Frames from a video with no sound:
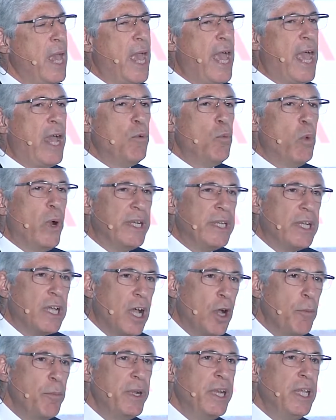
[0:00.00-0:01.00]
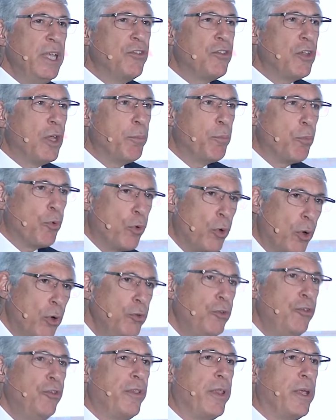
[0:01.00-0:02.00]
And when companies
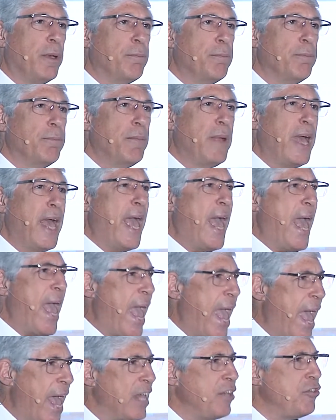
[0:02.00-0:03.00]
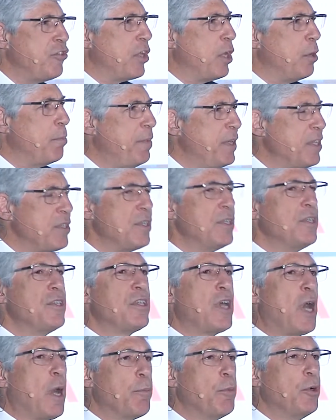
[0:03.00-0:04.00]
approach them as a
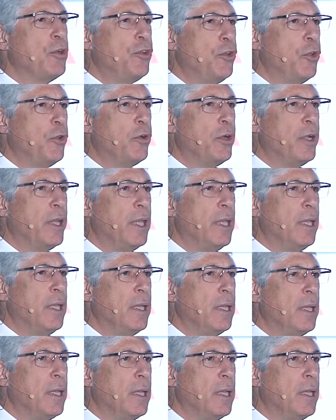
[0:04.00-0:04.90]
business opportunity,